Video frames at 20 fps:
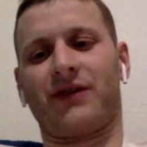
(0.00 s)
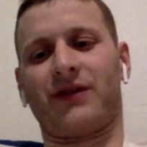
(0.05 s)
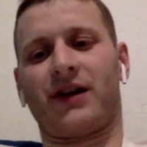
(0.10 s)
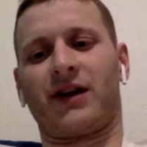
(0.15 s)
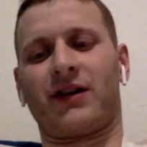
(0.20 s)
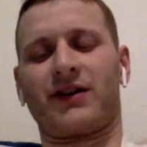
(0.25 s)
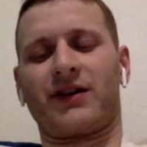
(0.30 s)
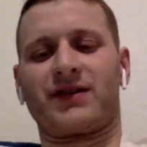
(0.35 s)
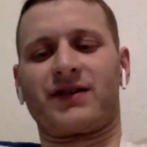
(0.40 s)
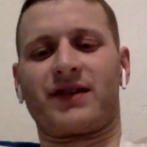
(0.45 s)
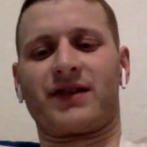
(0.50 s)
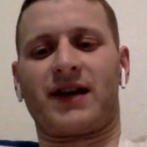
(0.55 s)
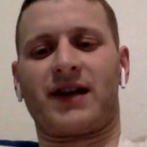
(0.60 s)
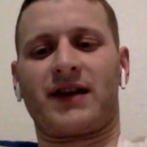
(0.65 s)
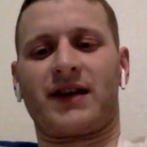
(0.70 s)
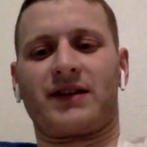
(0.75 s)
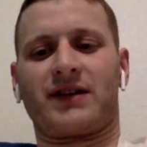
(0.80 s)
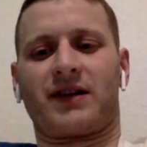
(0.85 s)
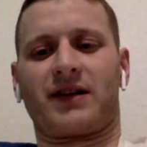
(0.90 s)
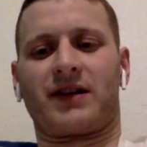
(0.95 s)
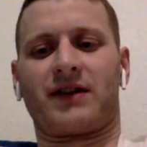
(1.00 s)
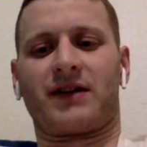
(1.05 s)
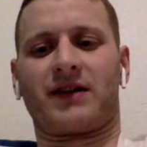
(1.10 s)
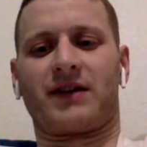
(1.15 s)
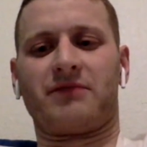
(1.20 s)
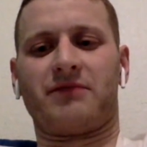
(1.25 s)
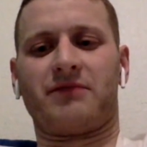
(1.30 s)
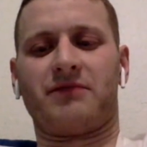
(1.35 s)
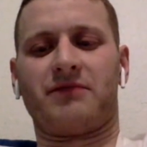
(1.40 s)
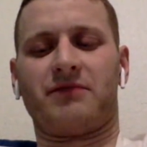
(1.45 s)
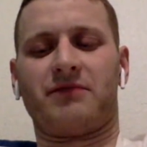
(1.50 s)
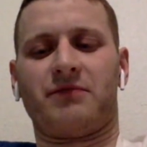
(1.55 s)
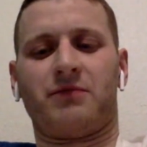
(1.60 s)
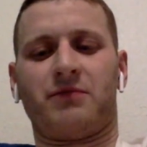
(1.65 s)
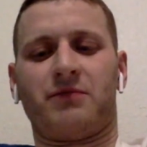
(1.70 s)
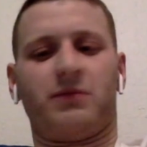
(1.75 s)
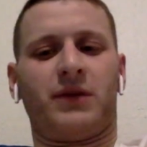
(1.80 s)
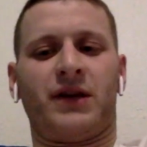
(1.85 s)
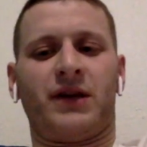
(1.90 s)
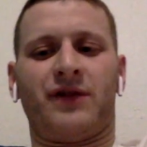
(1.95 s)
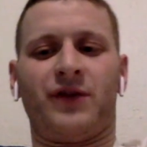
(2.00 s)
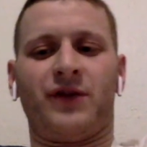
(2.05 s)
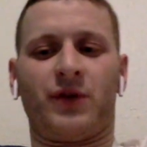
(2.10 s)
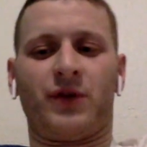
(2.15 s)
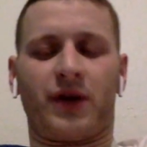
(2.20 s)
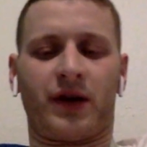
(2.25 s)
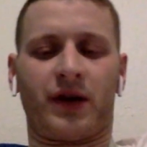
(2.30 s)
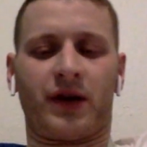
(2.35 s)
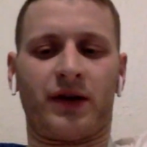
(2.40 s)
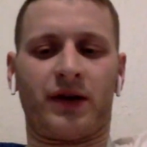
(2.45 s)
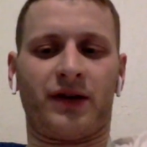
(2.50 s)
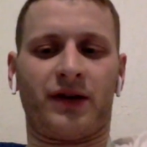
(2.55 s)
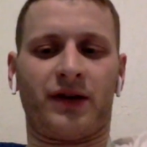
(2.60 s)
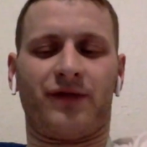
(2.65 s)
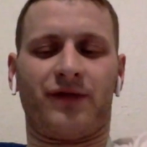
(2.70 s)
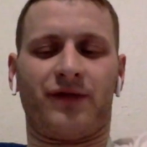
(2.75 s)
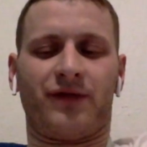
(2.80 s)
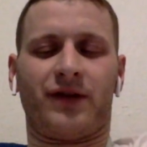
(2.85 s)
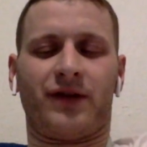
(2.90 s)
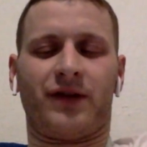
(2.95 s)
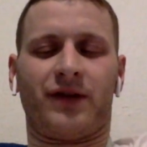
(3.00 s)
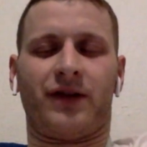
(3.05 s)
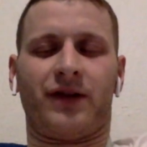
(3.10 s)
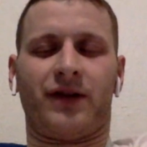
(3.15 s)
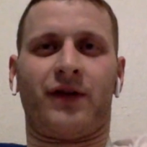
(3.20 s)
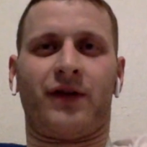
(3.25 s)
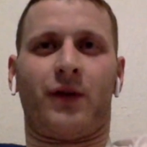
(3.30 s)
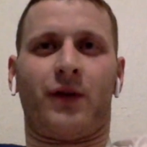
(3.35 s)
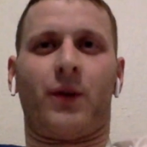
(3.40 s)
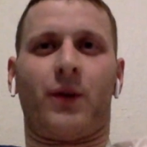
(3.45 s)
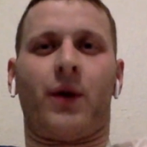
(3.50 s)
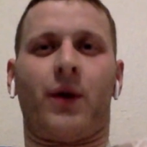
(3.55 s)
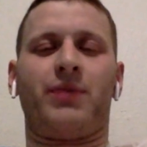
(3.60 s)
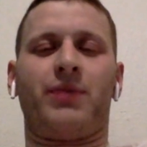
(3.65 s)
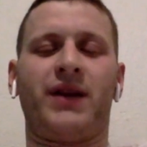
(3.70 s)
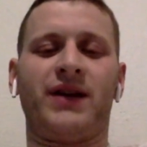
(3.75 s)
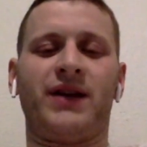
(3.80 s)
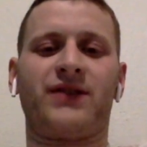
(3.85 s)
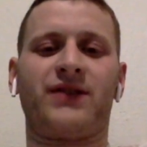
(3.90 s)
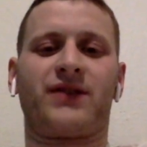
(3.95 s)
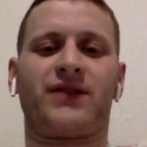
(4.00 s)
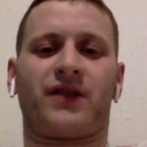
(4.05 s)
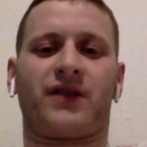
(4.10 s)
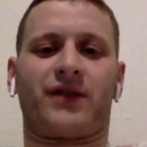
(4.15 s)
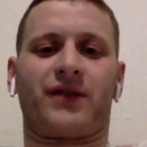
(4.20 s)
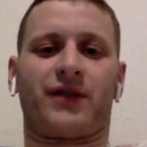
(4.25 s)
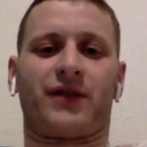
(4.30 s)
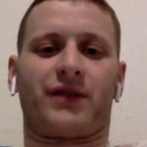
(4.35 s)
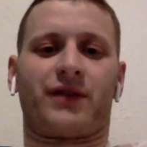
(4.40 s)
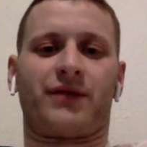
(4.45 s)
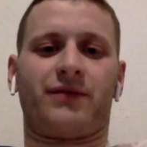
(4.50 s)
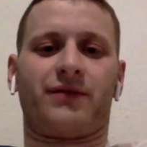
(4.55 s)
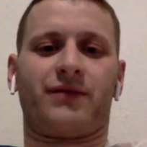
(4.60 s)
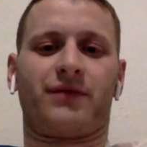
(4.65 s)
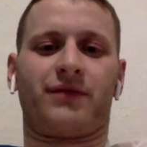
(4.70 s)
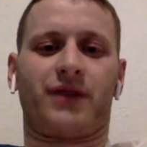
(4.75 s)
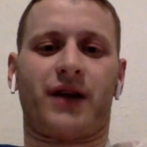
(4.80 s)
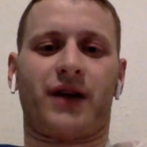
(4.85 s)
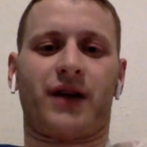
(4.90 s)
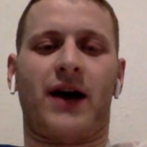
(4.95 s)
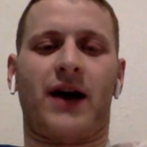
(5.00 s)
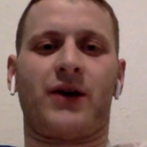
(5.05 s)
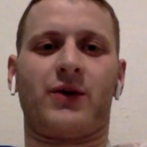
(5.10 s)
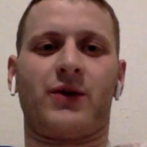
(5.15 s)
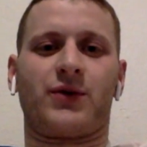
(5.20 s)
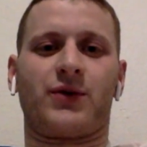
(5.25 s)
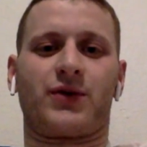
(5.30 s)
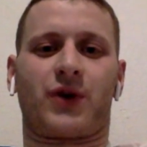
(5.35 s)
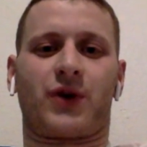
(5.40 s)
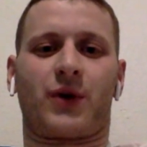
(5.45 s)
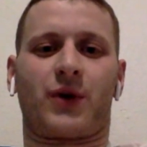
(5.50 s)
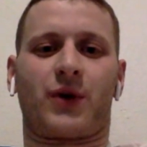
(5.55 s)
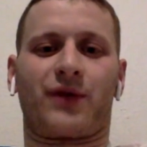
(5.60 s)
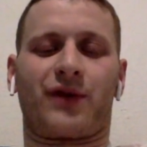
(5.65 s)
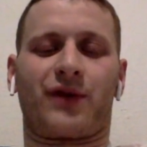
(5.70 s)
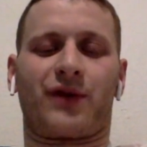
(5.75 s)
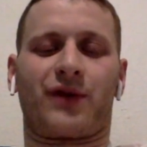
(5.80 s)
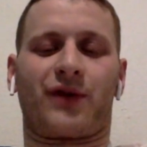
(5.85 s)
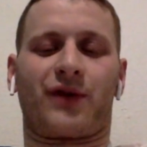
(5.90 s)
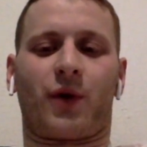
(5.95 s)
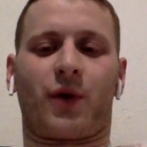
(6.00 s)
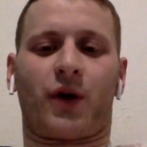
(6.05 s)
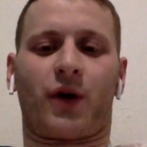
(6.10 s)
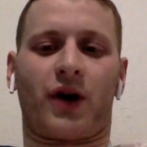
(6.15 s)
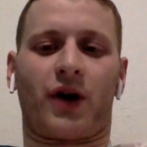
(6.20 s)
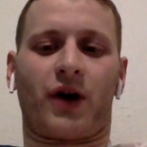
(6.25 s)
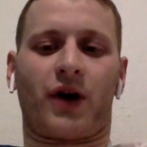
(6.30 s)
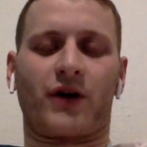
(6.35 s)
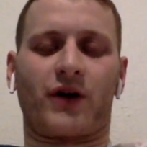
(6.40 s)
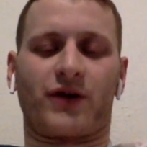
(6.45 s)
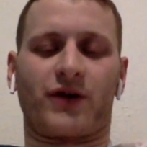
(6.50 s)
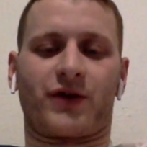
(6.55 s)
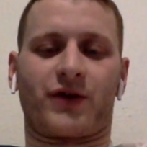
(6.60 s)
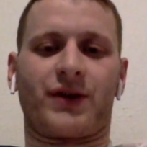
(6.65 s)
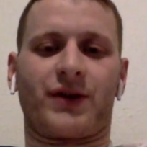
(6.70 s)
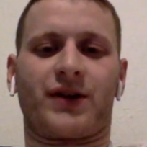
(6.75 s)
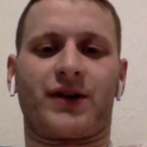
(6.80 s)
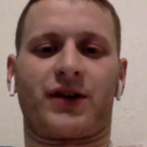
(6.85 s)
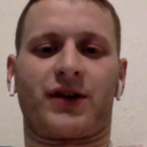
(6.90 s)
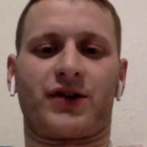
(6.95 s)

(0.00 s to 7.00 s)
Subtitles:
there is that if a piece of a guy who's throwing for 400 yards and 3